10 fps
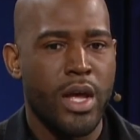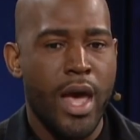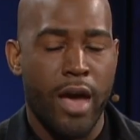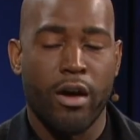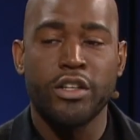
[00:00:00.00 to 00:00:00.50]

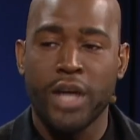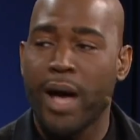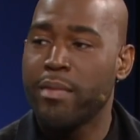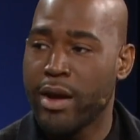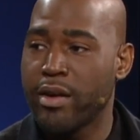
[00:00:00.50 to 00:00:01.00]
And our
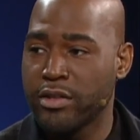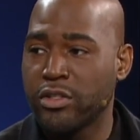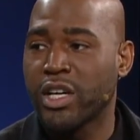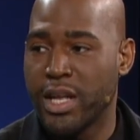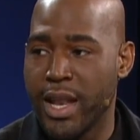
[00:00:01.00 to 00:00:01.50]
job there is
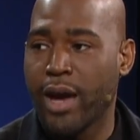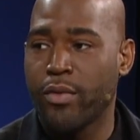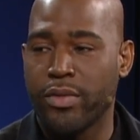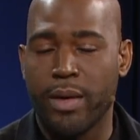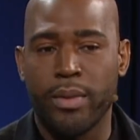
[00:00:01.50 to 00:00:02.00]
to connect
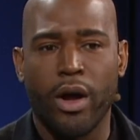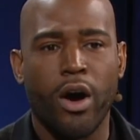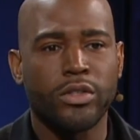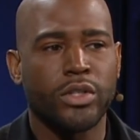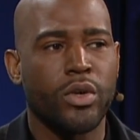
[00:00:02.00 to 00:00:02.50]
with them, but
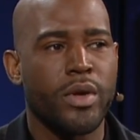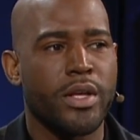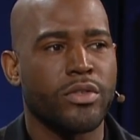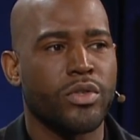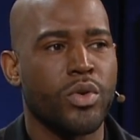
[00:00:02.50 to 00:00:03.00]
also
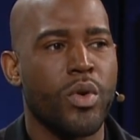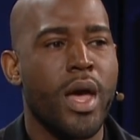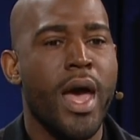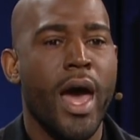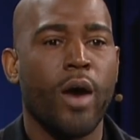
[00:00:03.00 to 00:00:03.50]
is to
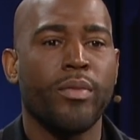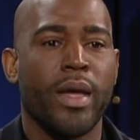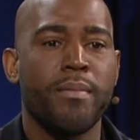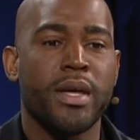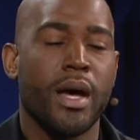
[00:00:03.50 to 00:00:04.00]
help
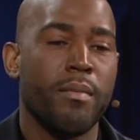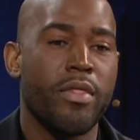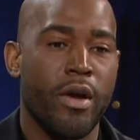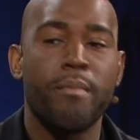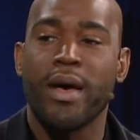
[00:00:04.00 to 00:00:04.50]
them become
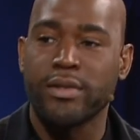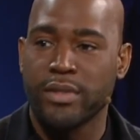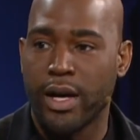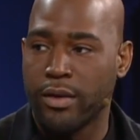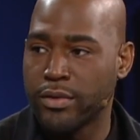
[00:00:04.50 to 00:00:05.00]
their best
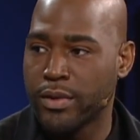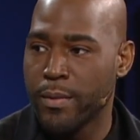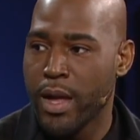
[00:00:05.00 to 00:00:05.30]
selves.